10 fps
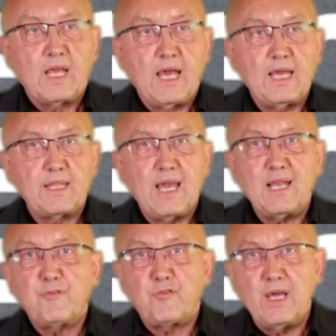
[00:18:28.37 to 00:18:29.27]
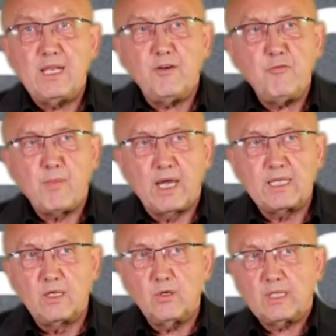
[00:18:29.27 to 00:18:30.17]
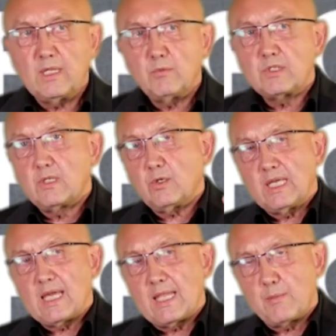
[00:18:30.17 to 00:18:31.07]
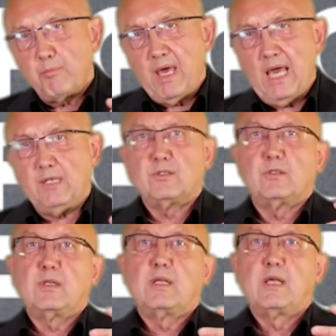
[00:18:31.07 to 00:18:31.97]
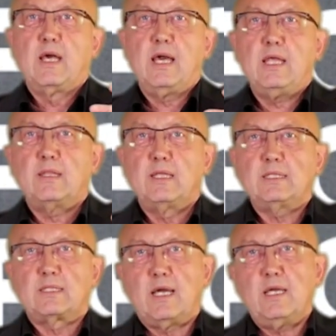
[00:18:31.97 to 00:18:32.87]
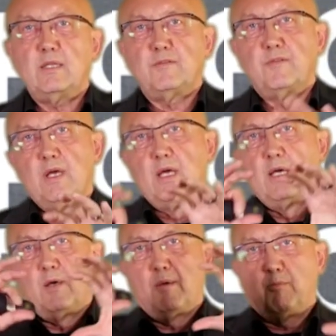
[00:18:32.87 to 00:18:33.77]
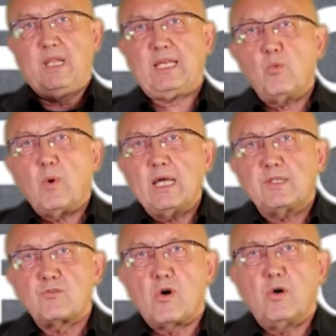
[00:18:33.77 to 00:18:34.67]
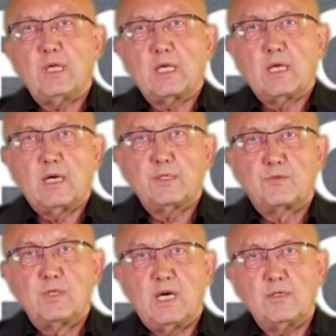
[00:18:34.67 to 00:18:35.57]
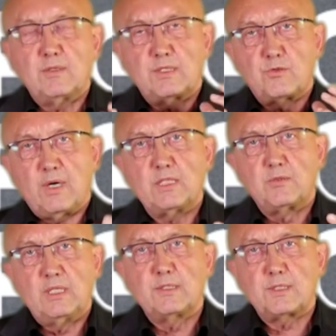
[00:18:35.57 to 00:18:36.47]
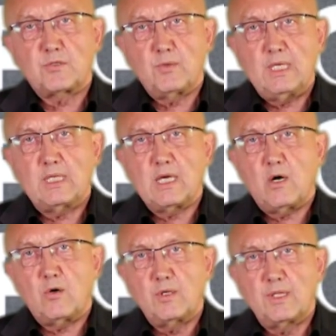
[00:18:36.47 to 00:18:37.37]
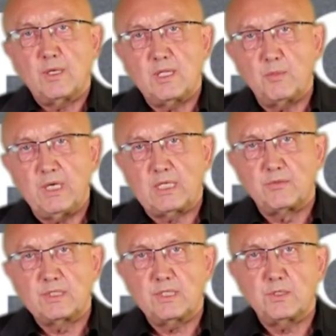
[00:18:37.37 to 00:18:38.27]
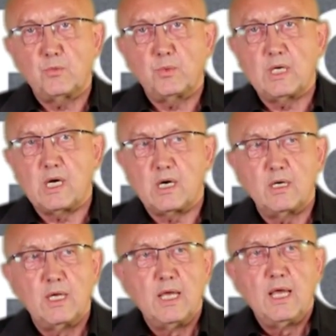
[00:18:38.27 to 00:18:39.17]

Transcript: And then a friend of mine, he was looking at the pattern, at this kind of black and white drawing. I tried to illustrate the big transition we are,